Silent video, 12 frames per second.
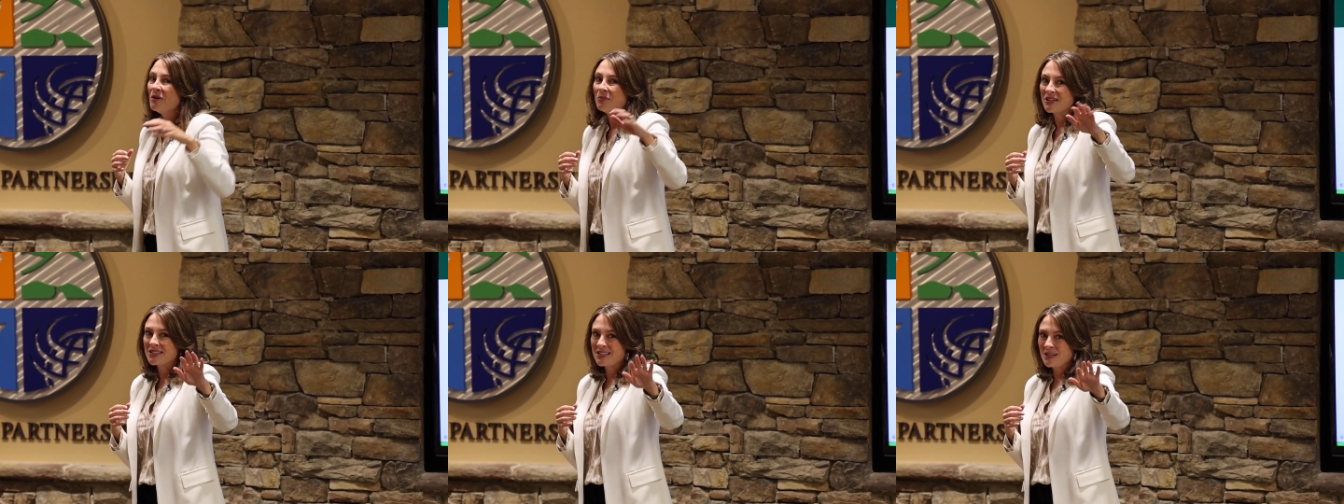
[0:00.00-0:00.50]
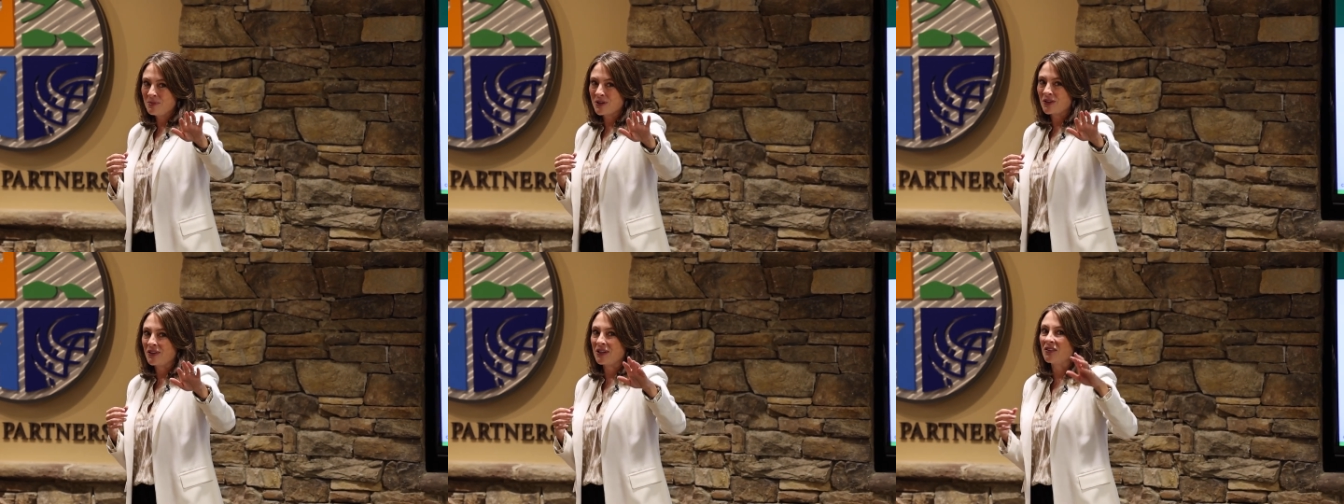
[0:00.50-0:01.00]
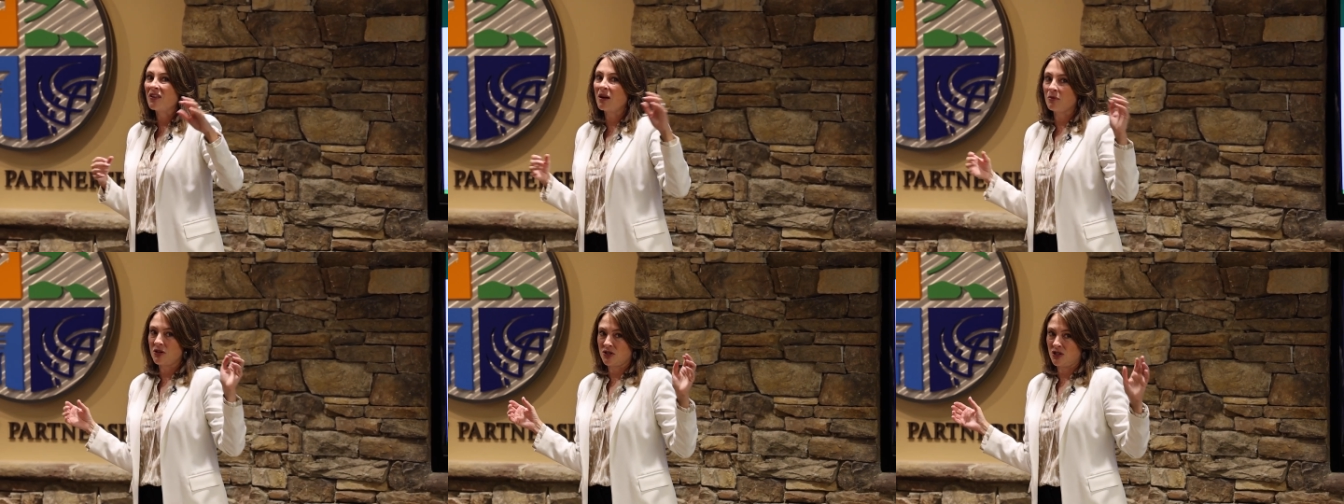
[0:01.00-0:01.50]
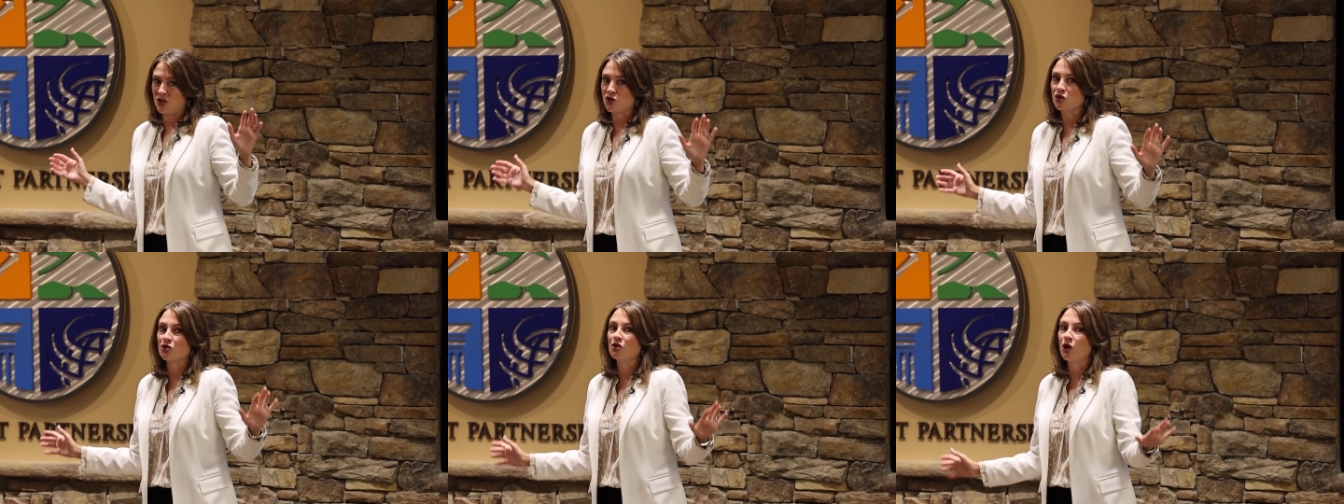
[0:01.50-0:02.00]
But typically, collaboration is
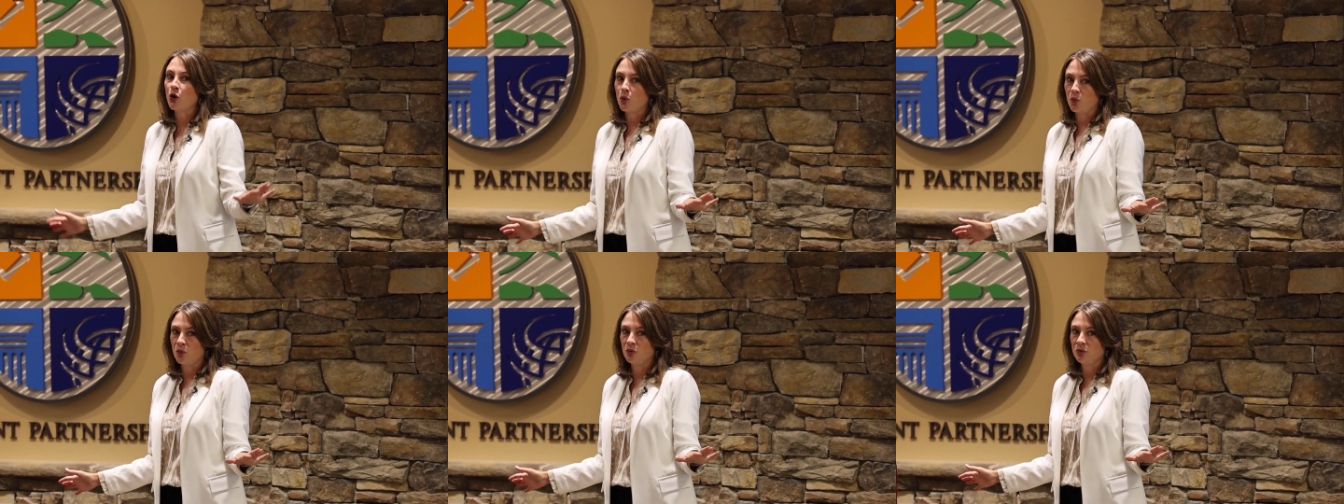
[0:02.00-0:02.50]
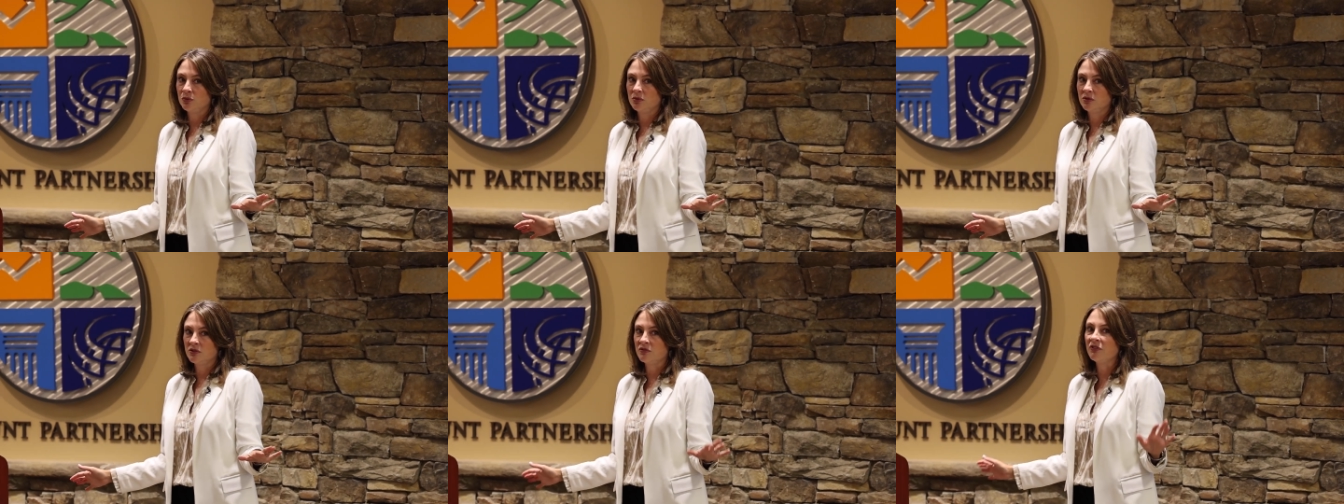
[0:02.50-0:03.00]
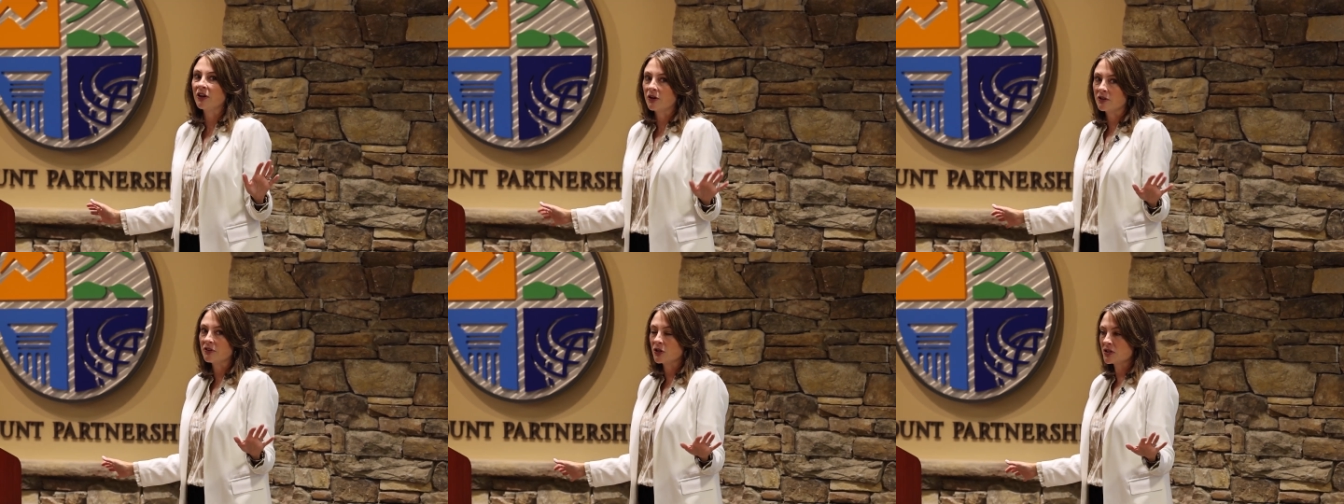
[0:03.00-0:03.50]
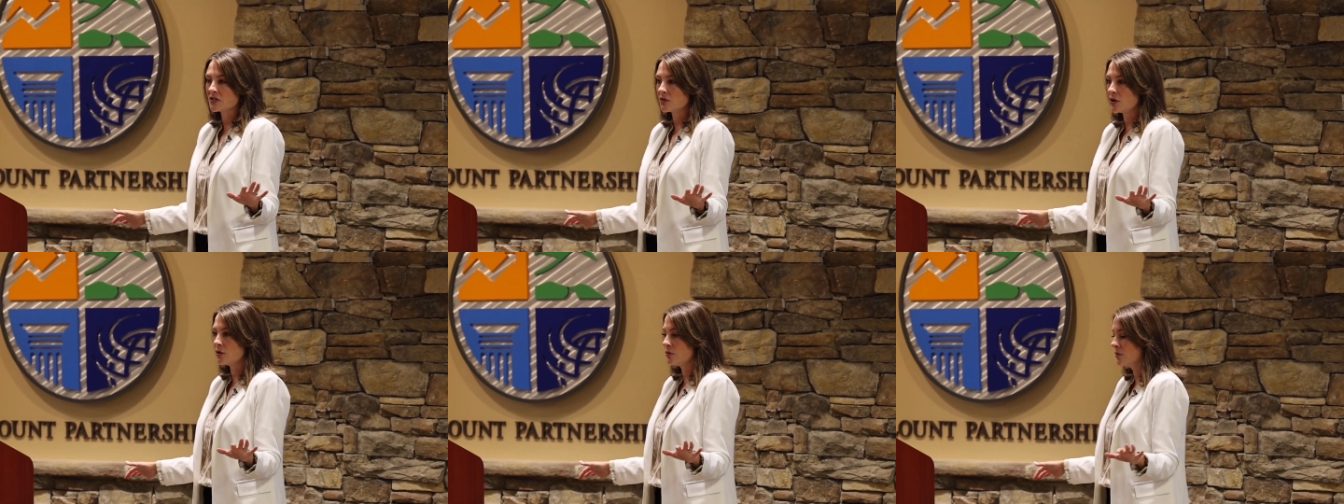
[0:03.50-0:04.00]
slow, very, very
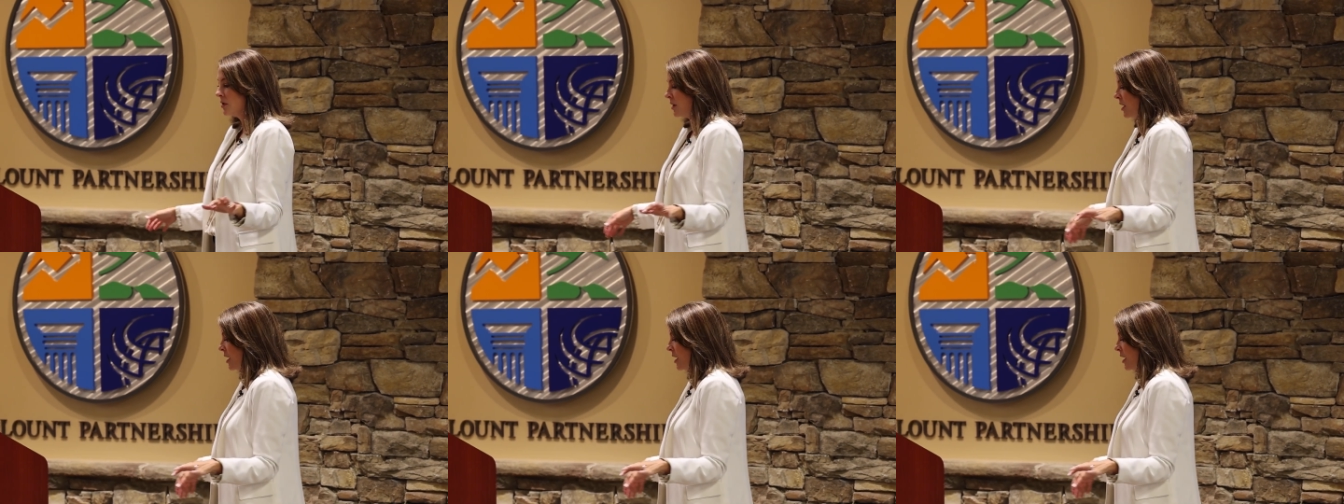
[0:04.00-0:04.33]
slow,